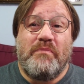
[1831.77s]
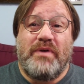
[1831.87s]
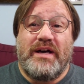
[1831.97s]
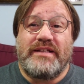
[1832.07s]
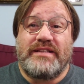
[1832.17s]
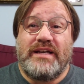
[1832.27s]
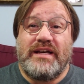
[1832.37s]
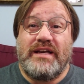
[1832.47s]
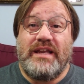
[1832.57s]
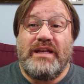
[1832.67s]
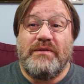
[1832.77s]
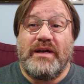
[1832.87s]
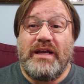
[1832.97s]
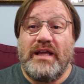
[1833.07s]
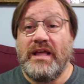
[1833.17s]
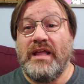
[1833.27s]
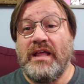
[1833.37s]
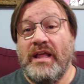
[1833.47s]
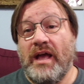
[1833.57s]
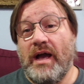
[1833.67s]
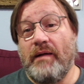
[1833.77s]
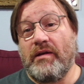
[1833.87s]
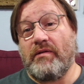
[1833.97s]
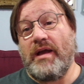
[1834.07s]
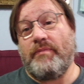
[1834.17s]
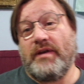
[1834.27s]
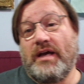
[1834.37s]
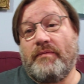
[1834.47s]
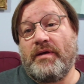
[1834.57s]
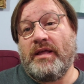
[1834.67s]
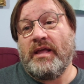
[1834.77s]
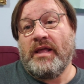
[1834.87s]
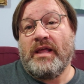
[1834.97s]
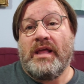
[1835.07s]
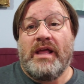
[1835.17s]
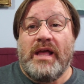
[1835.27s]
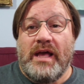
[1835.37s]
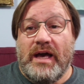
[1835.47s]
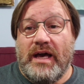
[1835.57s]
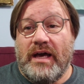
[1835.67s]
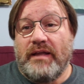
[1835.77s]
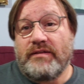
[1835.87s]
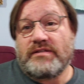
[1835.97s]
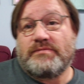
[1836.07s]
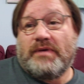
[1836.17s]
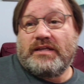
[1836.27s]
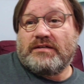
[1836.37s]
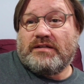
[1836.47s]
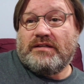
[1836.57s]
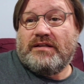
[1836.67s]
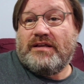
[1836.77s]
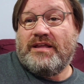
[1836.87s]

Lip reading: But anyway, I'm going to wrap it up. There's Michael.